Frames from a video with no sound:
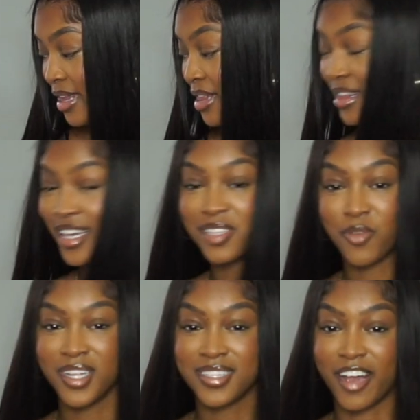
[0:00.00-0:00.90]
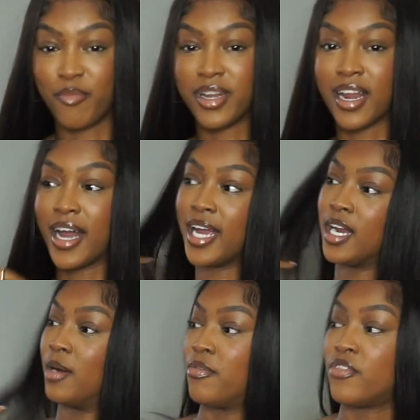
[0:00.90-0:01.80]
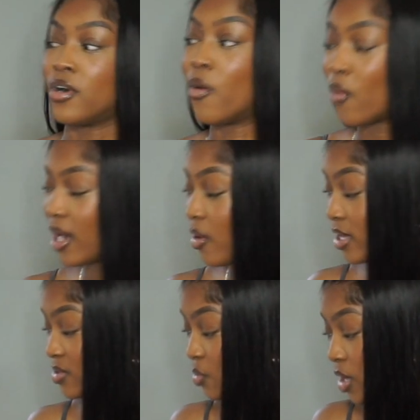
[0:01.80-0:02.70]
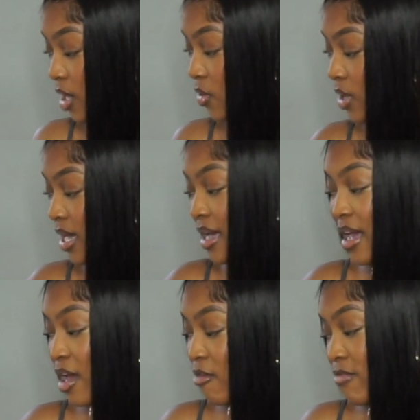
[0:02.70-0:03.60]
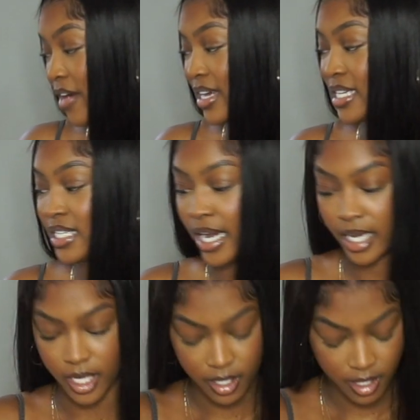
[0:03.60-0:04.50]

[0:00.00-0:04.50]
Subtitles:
then these ones I've been eyeing up for a while as well. Very excited.